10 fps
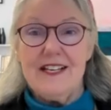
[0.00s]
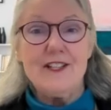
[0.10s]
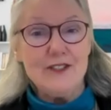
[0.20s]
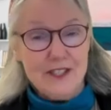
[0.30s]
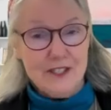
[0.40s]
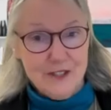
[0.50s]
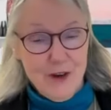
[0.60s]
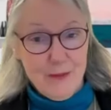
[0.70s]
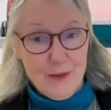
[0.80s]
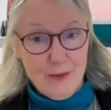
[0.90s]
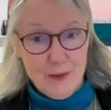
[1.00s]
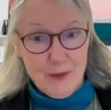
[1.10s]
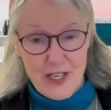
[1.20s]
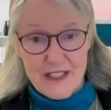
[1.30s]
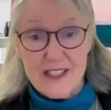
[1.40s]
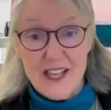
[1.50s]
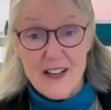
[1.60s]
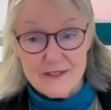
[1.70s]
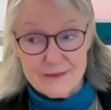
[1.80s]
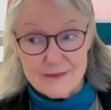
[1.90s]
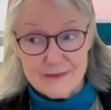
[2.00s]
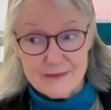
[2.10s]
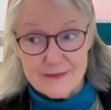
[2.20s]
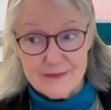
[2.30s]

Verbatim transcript: and you disarm it with what love